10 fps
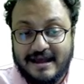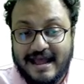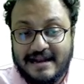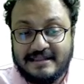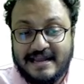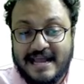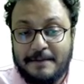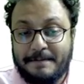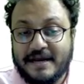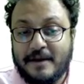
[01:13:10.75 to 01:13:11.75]
and then
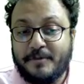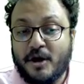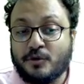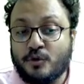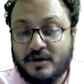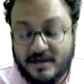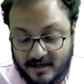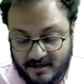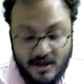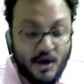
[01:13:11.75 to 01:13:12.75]
I'll pick up your rook here.